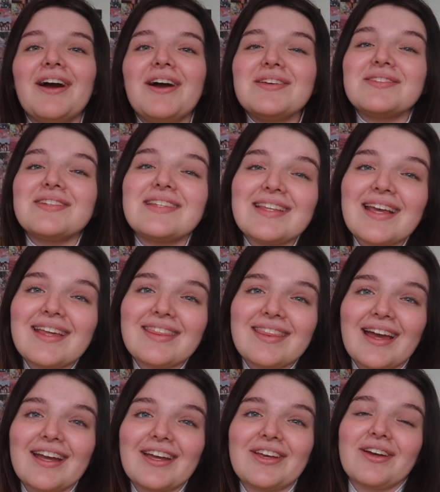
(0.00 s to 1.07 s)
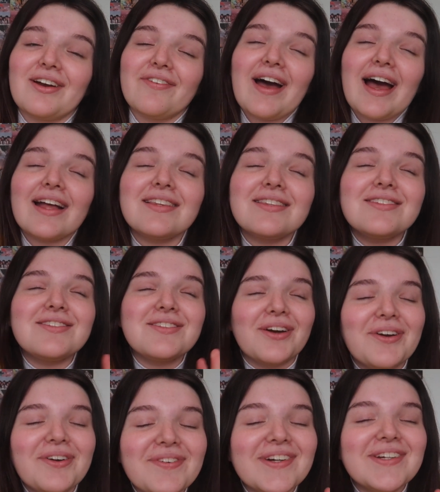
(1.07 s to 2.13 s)
I just want to say thank you. I've had
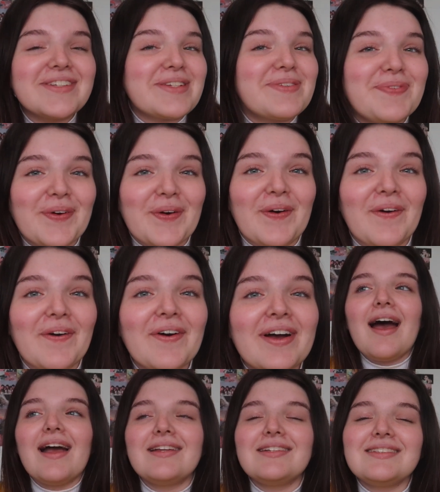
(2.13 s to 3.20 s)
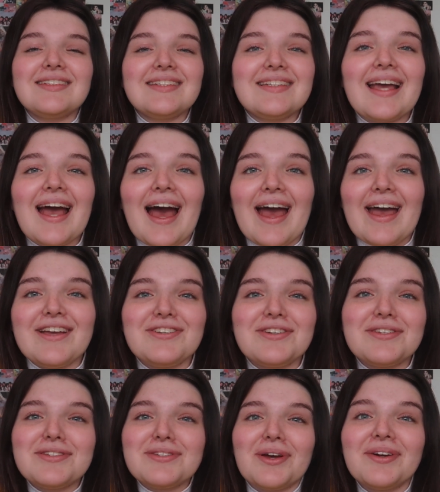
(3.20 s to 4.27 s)
so much support and yeah, it's
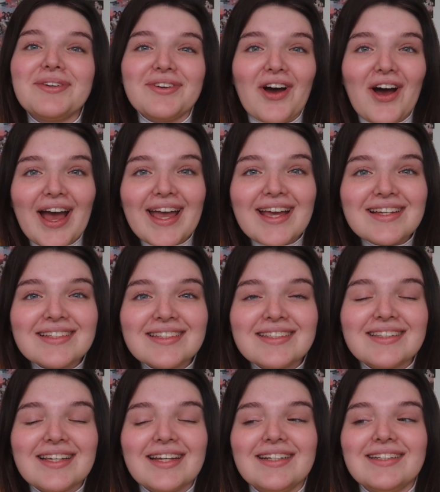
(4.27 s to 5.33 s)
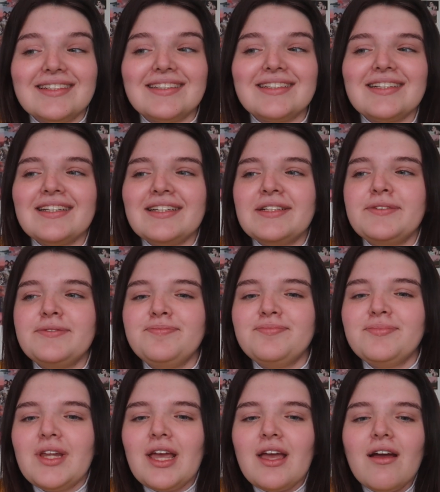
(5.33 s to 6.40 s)
just so nice and
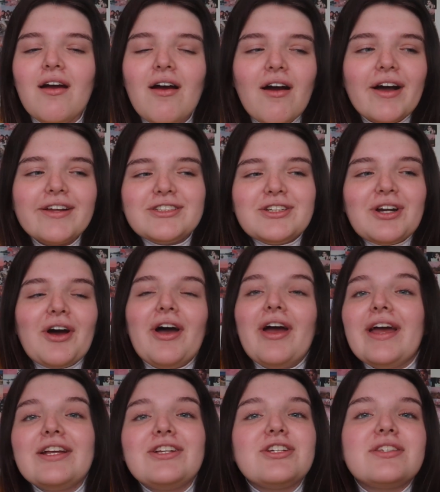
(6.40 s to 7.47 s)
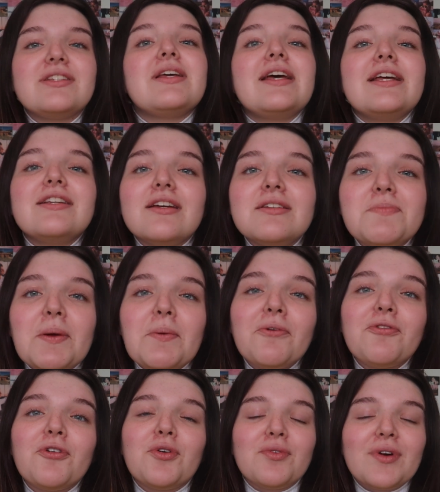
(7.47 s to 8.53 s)
I don't know, it just, it does make me
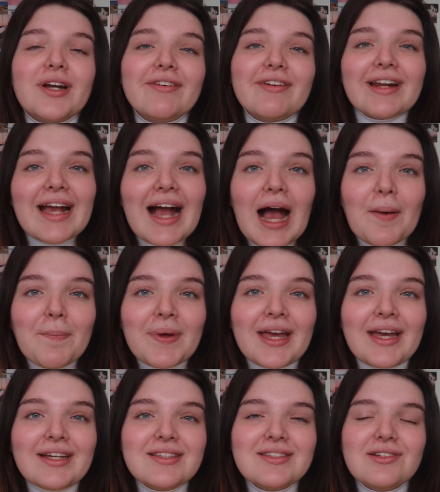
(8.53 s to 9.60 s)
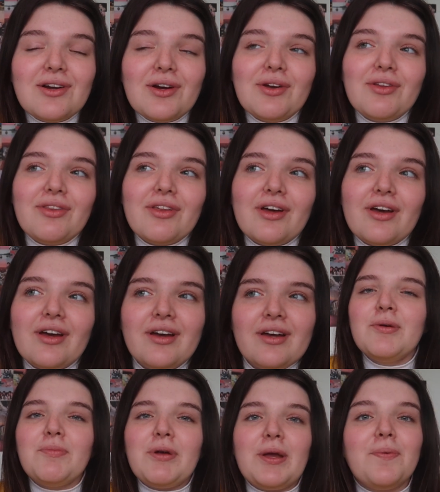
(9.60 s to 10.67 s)
feel really, really happy to know
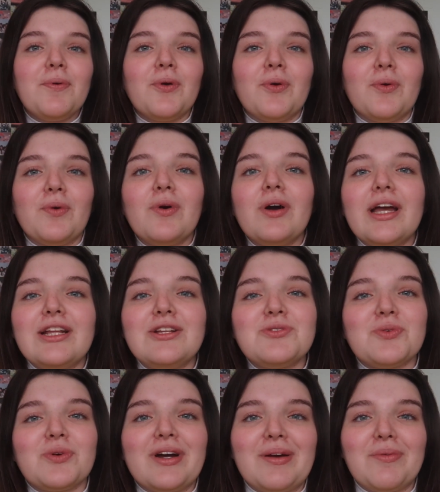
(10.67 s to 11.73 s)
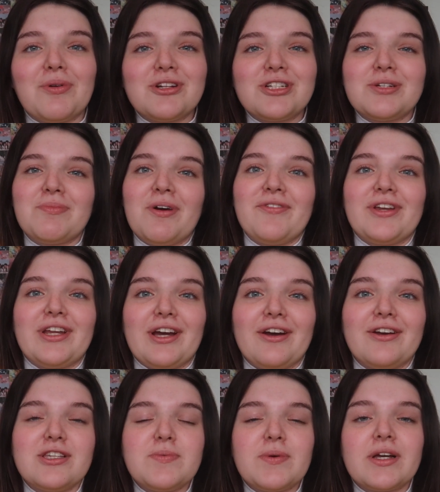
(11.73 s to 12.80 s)
that people enjoy watching my
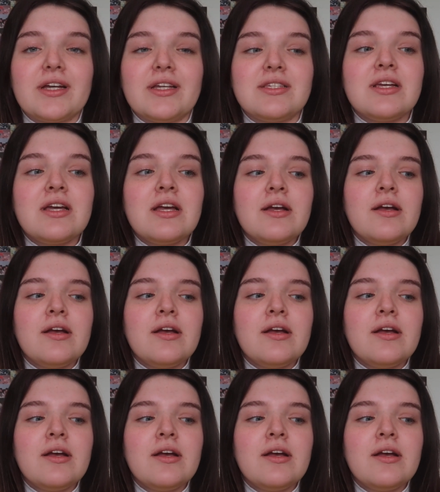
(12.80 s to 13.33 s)
videos because